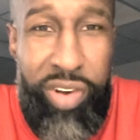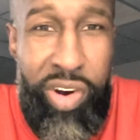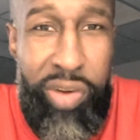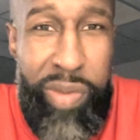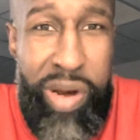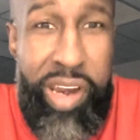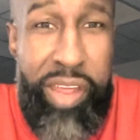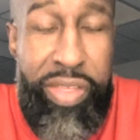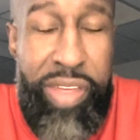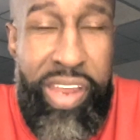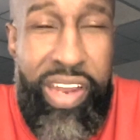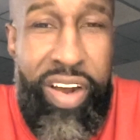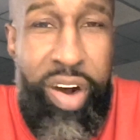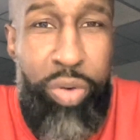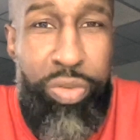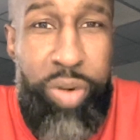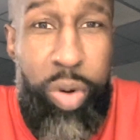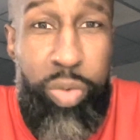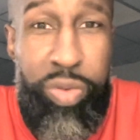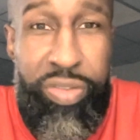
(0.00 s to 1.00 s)
anything
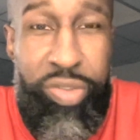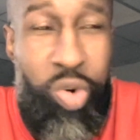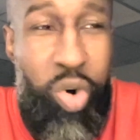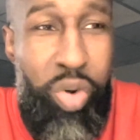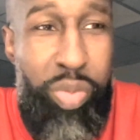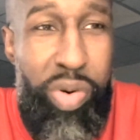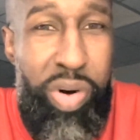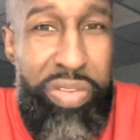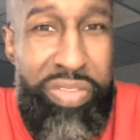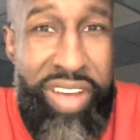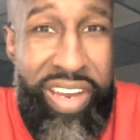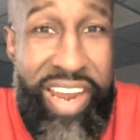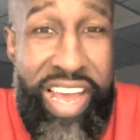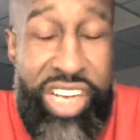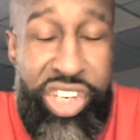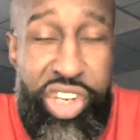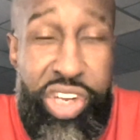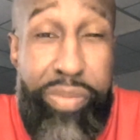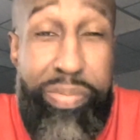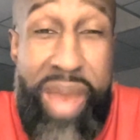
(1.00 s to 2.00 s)
goes on the school bus can
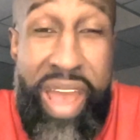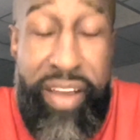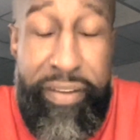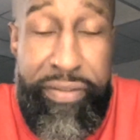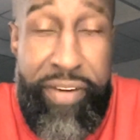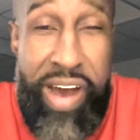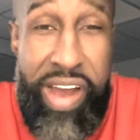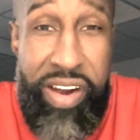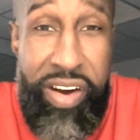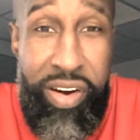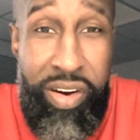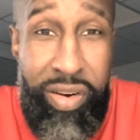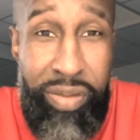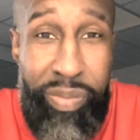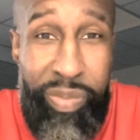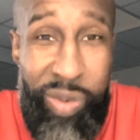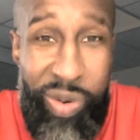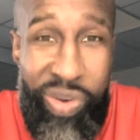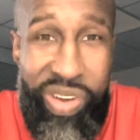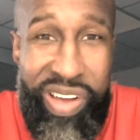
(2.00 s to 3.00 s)
actually backfire.
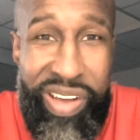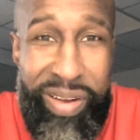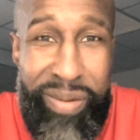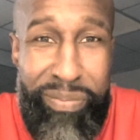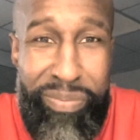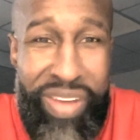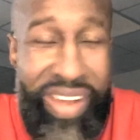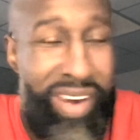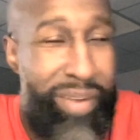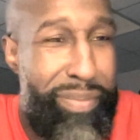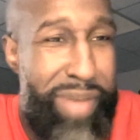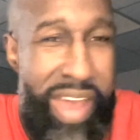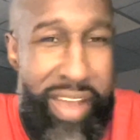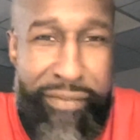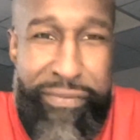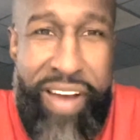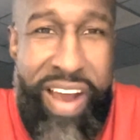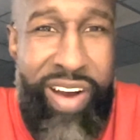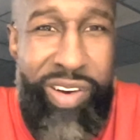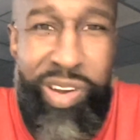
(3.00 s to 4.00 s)
Okay. And it
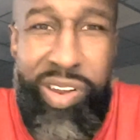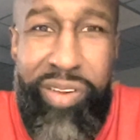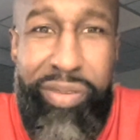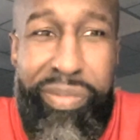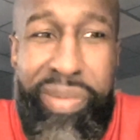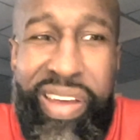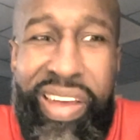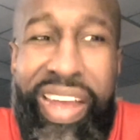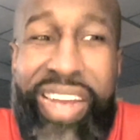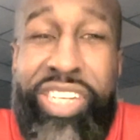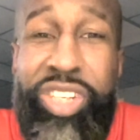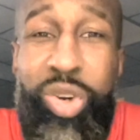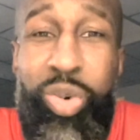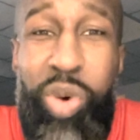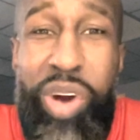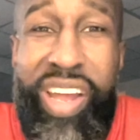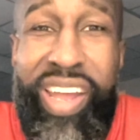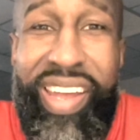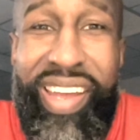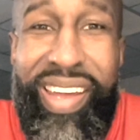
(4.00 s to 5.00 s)
backfired in a major
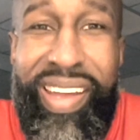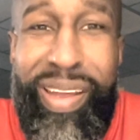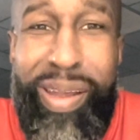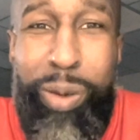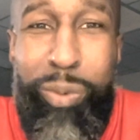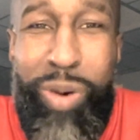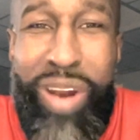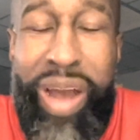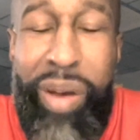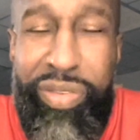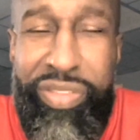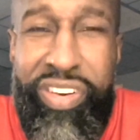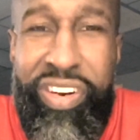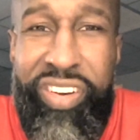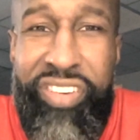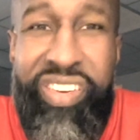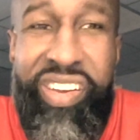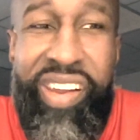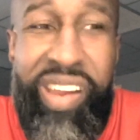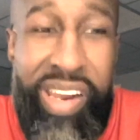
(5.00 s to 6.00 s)
way when I was in the
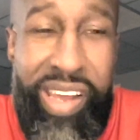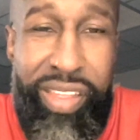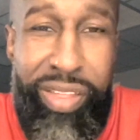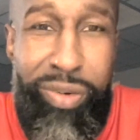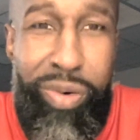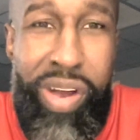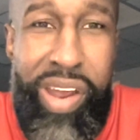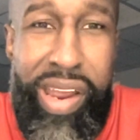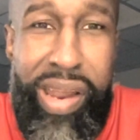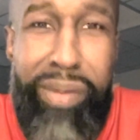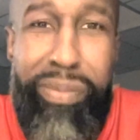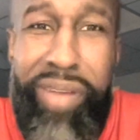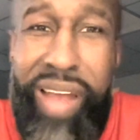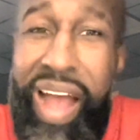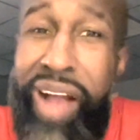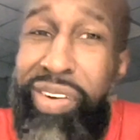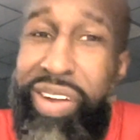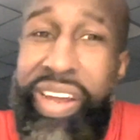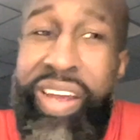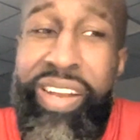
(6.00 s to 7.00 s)
10th grade.
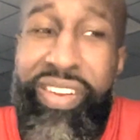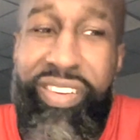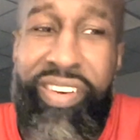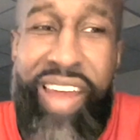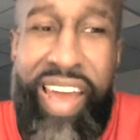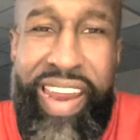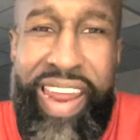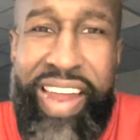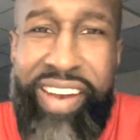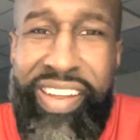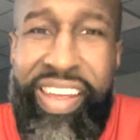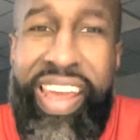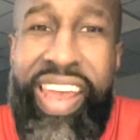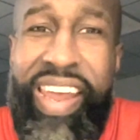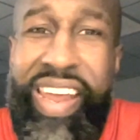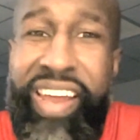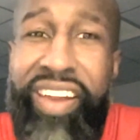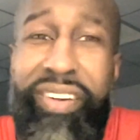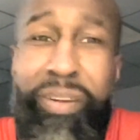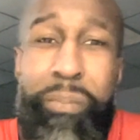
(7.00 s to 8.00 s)
I'll get into that at the
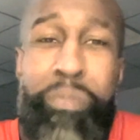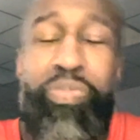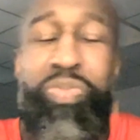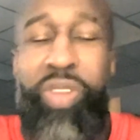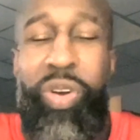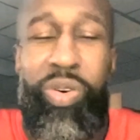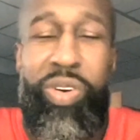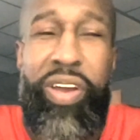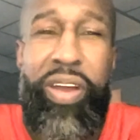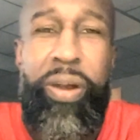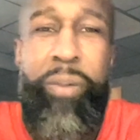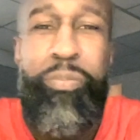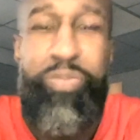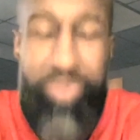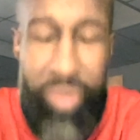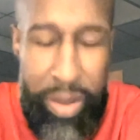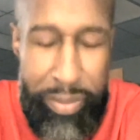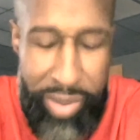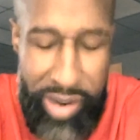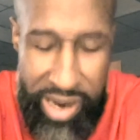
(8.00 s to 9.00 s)
end. Okay.
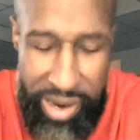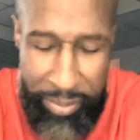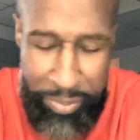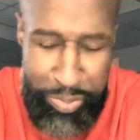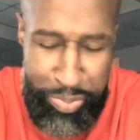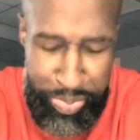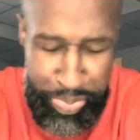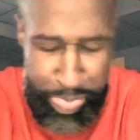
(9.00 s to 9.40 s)
But